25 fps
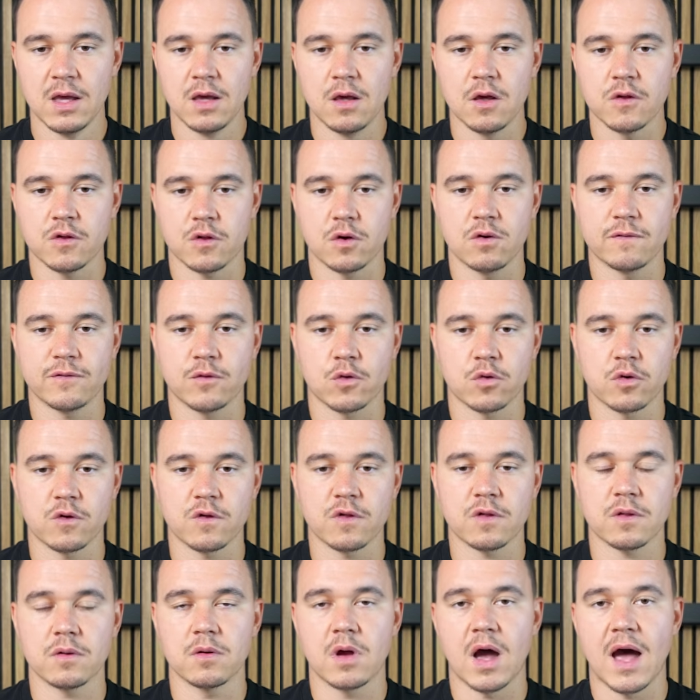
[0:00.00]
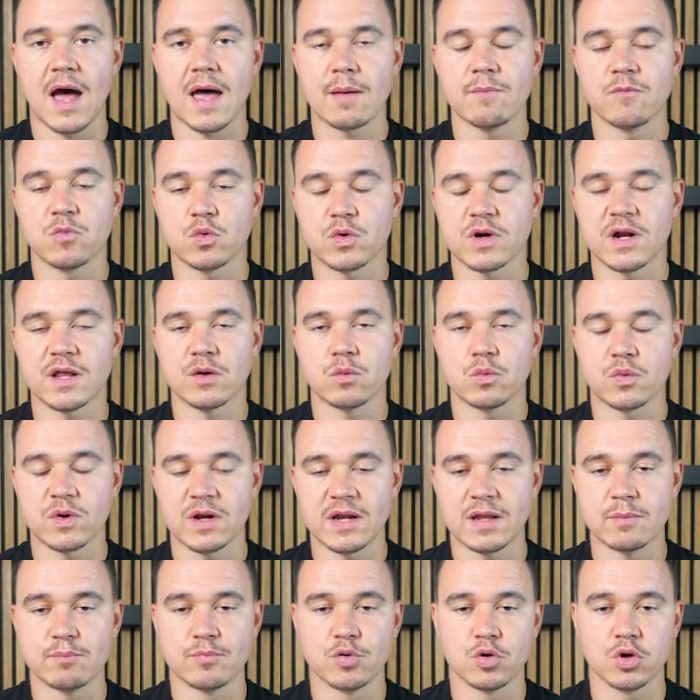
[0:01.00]
So of course, I'm
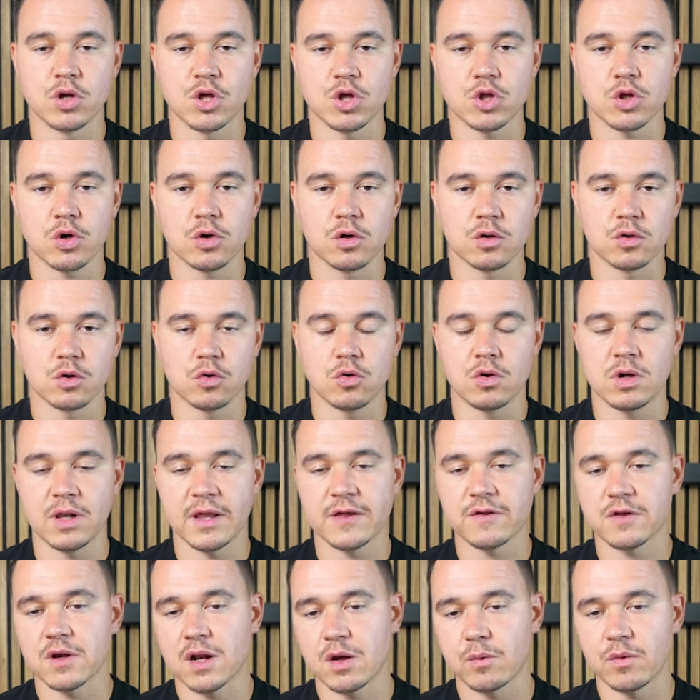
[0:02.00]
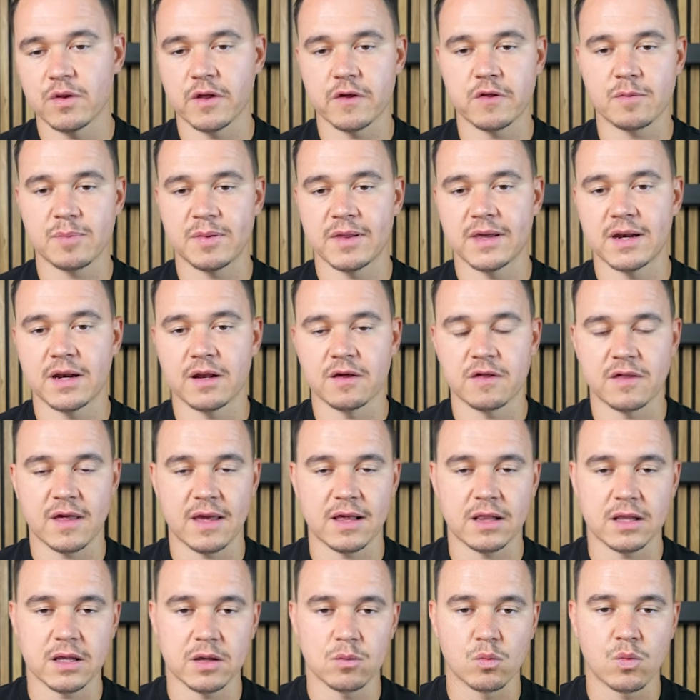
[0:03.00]
really bullish on Google Ads, and I will explain
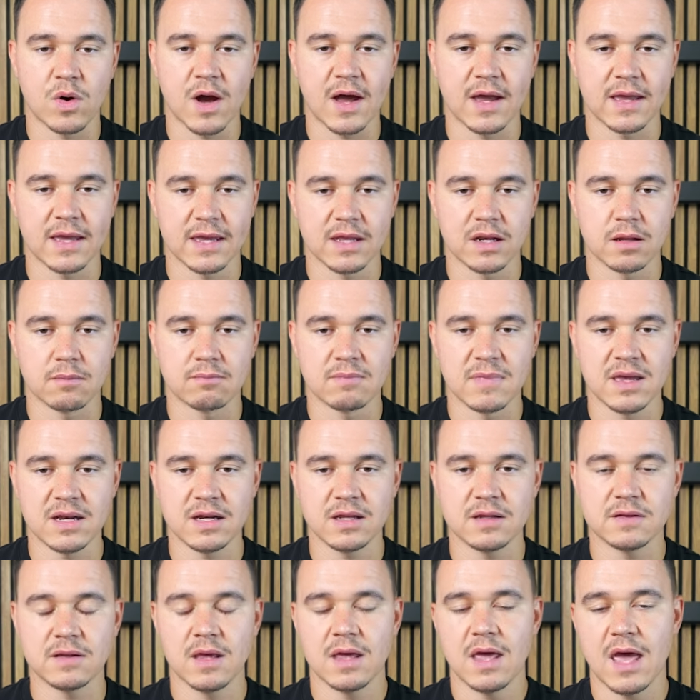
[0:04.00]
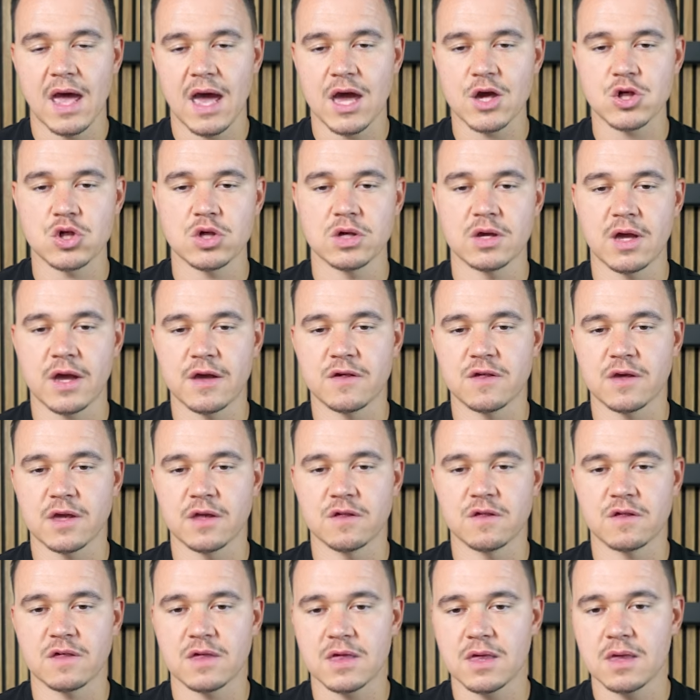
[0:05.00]
exactly why in a minute. As you guys
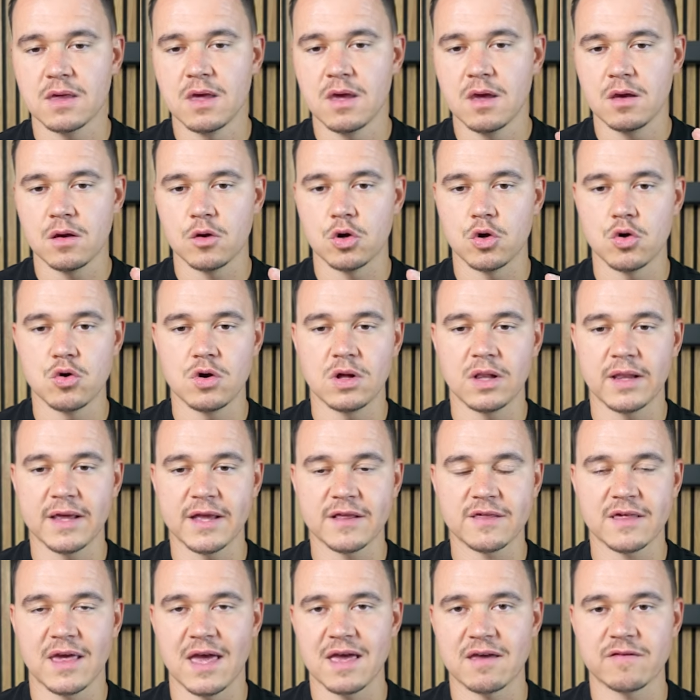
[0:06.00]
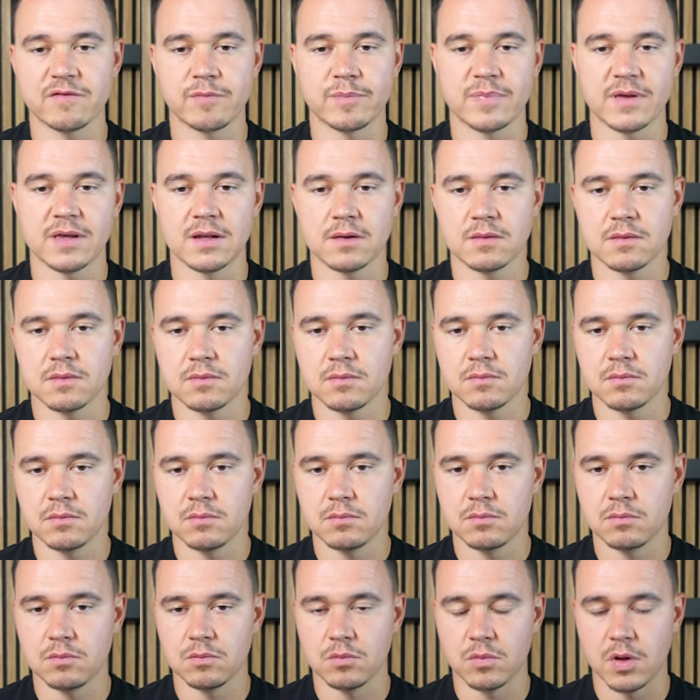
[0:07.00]
can see, Google Ads have been
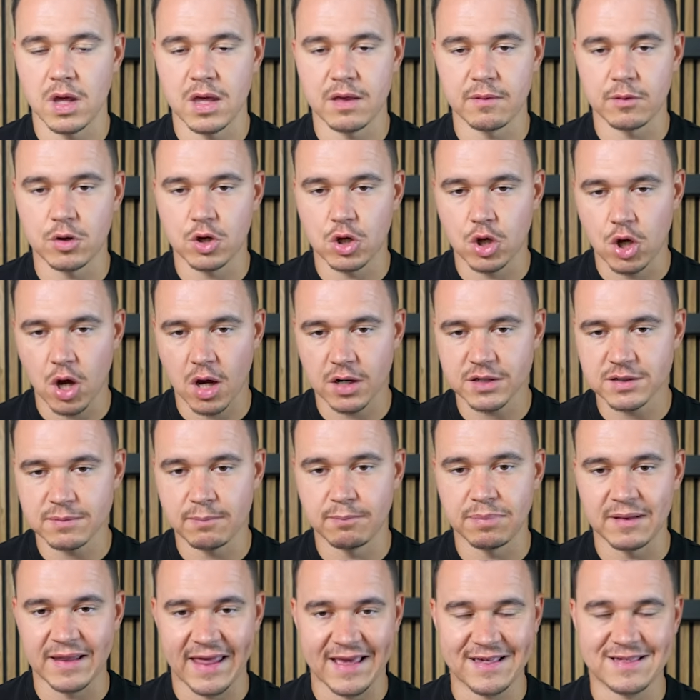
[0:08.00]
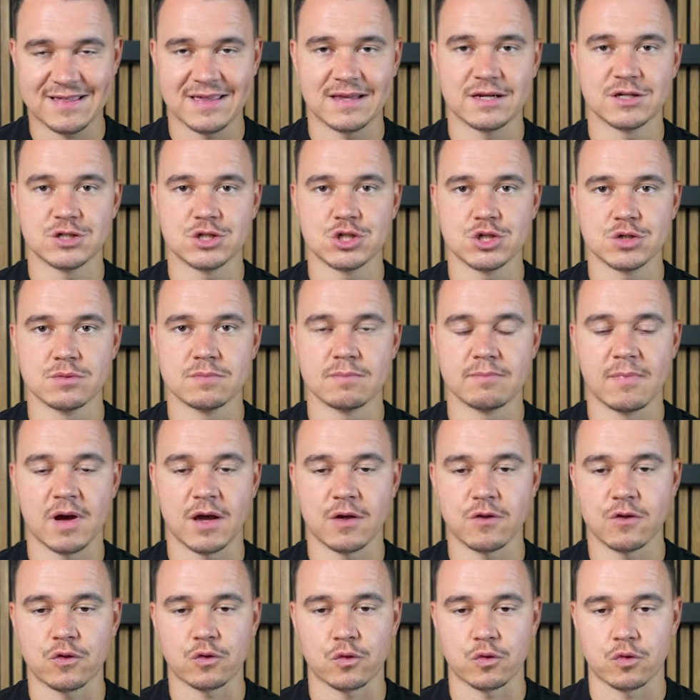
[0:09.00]
a God blessing to my
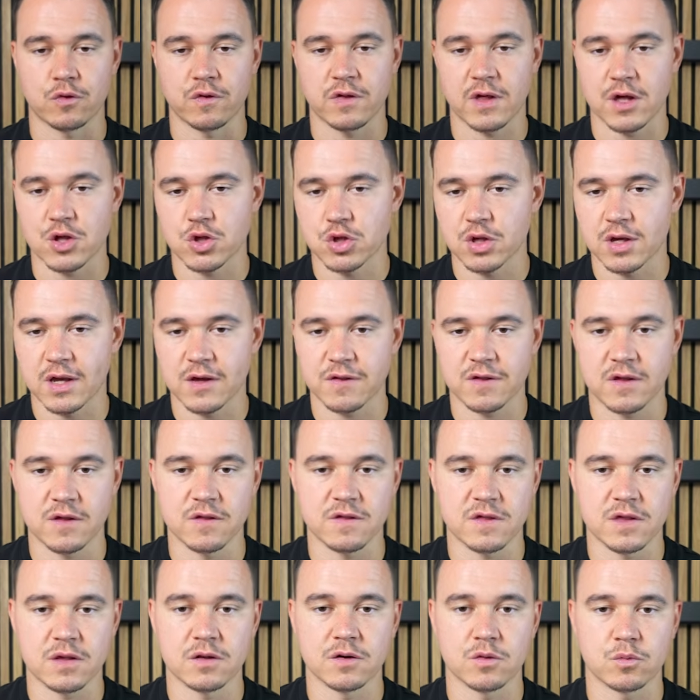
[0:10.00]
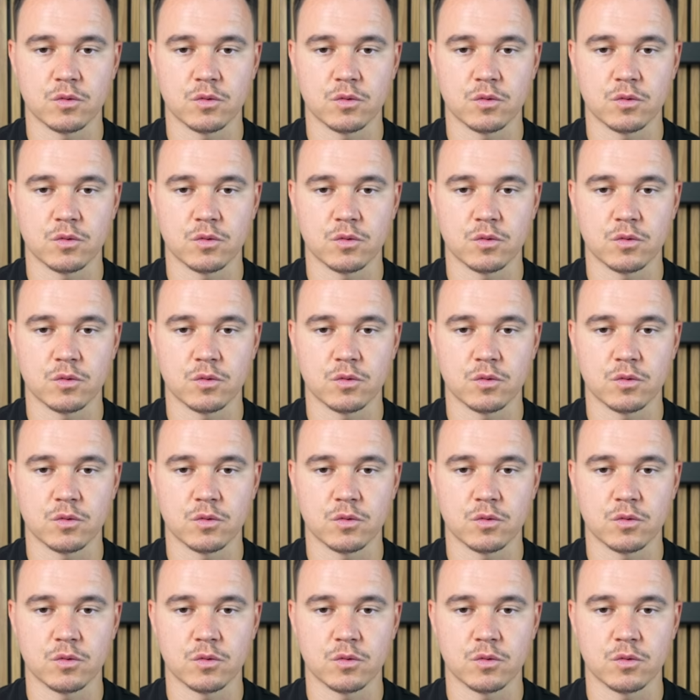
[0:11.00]
stores, as you guys can see the